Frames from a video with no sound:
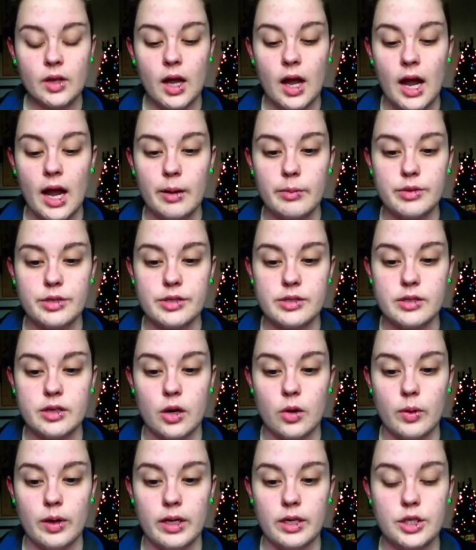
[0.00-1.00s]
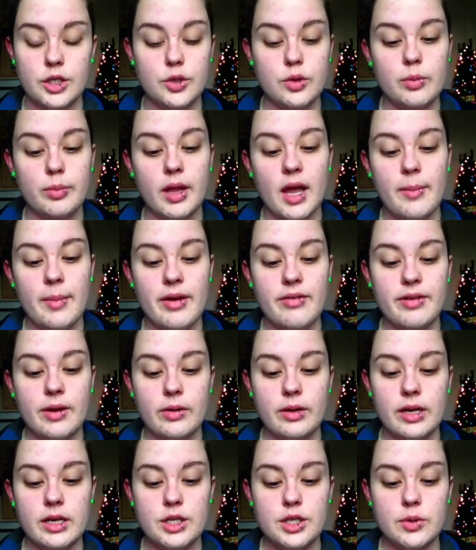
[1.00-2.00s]
I'm just going to apply my
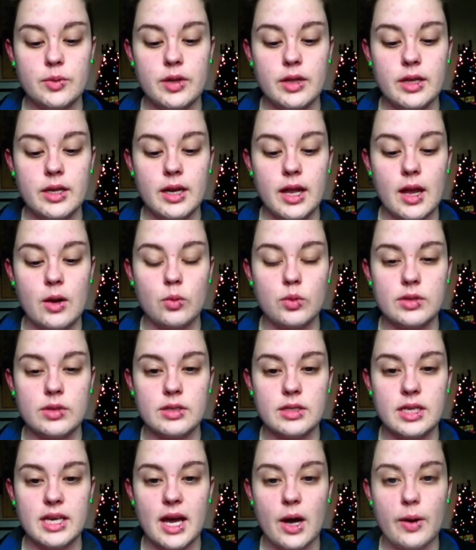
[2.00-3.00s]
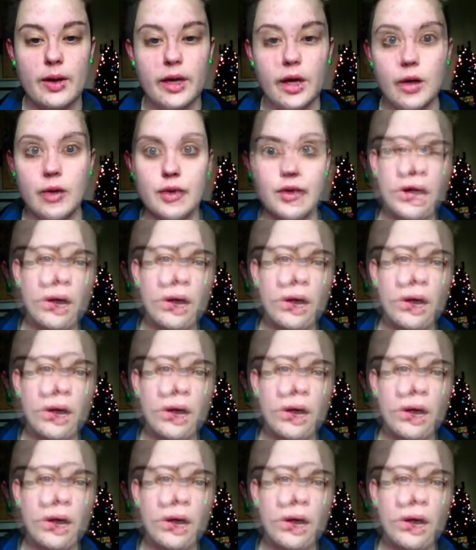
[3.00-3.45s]
foundation with it, and we'll see how it goes.